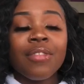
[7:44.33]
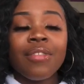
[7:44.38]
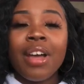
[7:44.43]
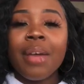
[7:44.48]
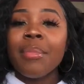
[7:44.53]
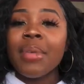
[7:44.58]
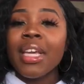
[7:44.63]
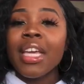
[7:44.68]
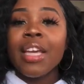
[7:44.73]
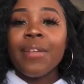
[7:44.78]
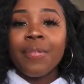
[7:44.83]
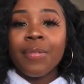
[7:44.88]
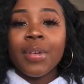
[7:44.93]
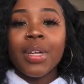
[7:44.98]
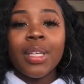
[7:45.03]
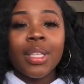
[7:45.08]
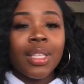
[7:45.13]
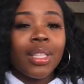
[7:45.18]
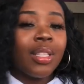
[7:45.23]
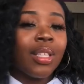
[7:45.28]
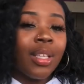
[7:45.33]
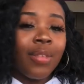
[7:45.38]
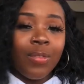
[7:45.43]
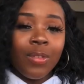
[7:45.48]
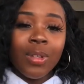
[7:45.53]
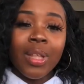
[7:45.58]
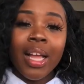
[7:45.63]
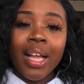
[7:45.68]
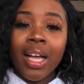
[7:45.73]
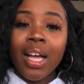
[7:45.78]
I mean, if you
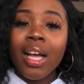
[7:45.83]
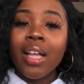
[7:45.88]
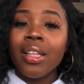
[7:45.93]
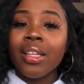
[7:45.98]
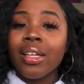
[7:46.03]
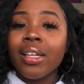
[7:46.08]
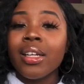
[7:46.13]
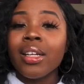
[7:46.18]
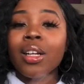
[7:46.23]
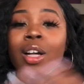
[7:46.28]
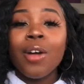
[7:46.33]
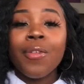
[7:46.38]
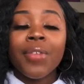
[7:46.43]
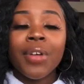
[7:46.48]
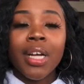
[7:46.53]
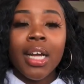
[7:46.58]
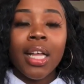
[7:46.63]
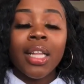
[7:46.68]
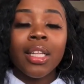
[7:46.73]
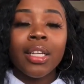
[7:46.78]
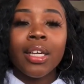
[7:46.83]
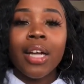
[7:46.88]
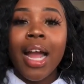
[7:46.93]
like color, go for color.